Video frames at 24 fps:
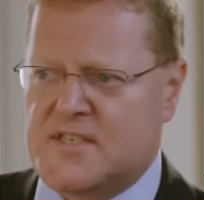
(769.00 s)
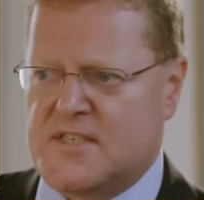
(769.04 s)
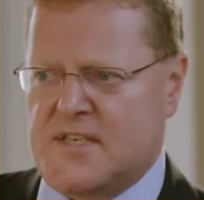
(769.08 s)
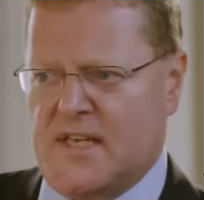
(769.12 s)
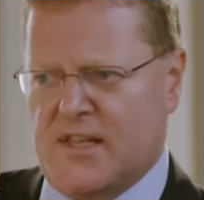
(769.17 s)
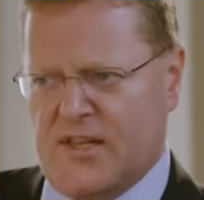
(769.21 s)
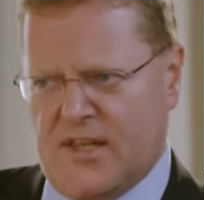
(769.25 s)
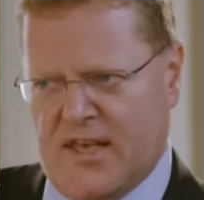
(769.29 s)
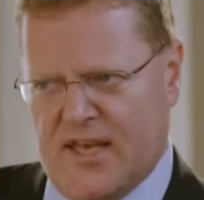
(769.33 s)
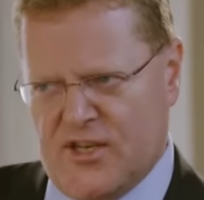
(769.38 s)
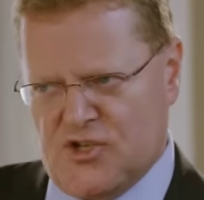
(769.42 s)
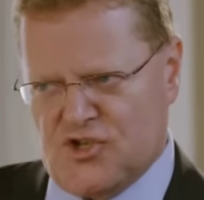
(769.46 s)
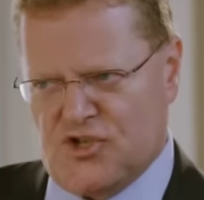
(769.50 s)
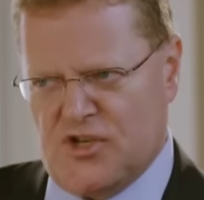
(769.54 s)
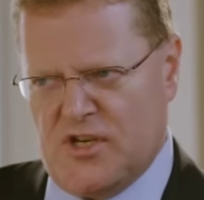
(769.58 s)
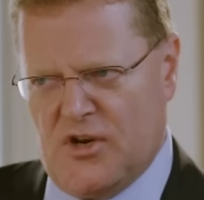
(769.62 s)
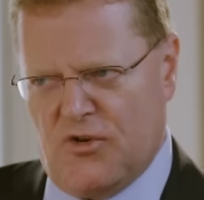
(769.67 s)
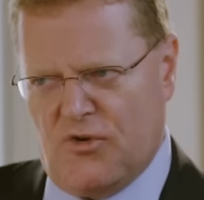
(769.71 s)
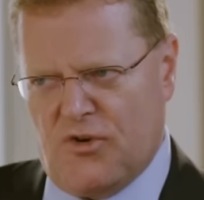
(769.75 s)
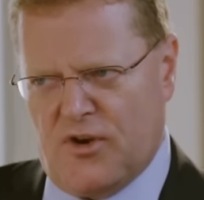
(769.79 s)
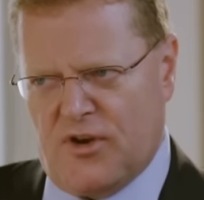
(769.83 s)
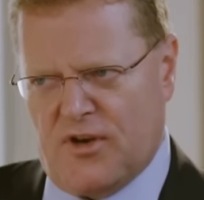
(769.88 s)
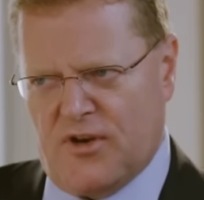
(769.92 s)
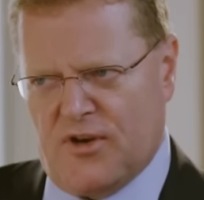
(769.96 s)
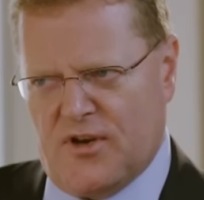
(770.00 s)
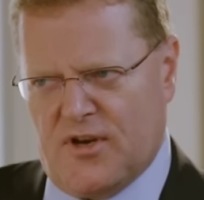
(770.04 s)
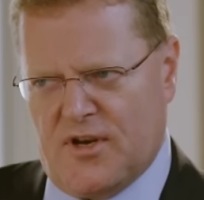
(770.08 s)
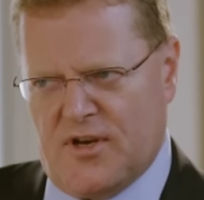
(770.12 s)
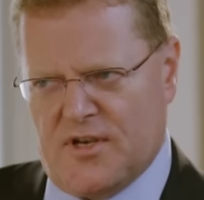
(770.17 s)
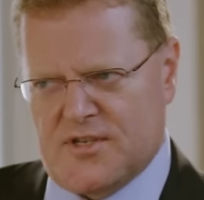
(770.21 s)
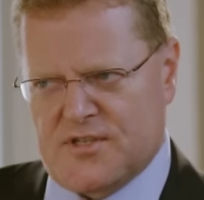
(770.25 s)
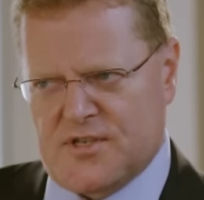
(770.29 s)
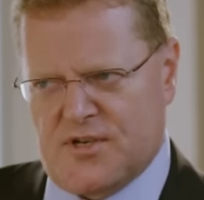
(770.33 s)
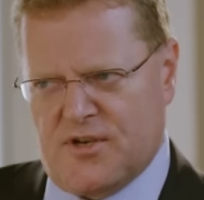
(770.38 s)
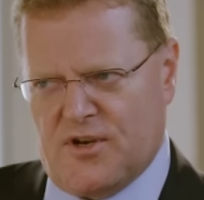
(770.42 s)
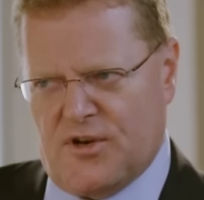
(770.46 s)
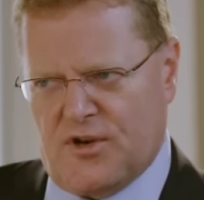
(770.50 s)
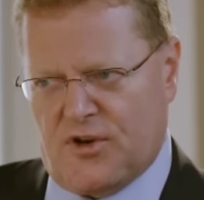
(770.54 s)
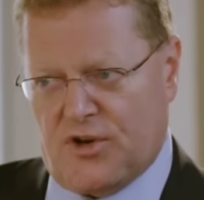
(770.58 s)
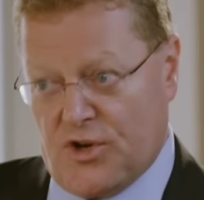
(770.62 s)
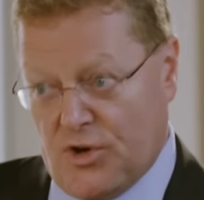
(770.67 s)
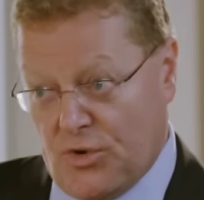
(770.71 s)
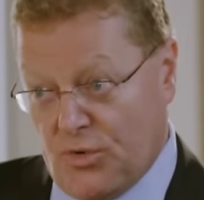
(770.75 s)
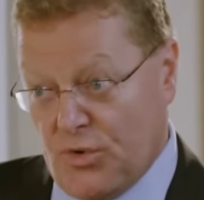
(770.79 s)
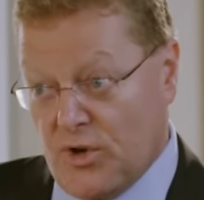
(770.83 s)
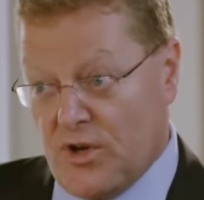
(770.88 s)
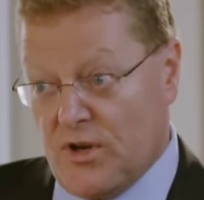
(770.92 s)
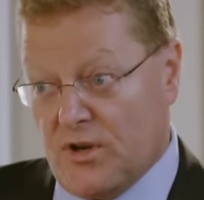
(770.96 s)
selling engineering as a
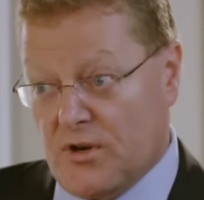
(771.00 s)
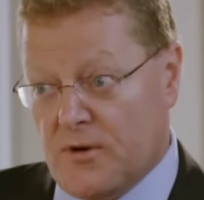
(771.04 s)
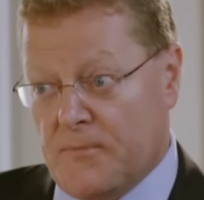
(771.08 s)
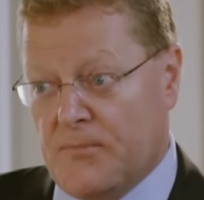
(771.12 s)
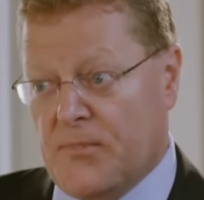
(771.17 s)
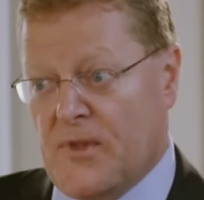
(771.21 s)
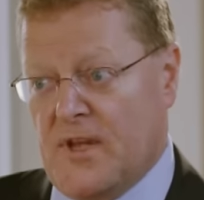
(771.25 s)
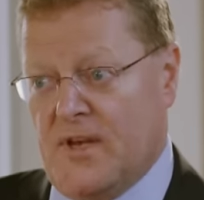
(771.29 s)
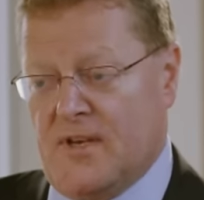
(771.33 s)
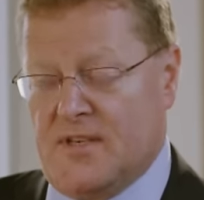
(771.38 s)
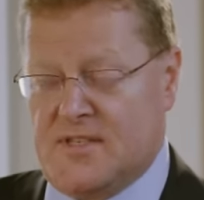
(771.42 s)
career,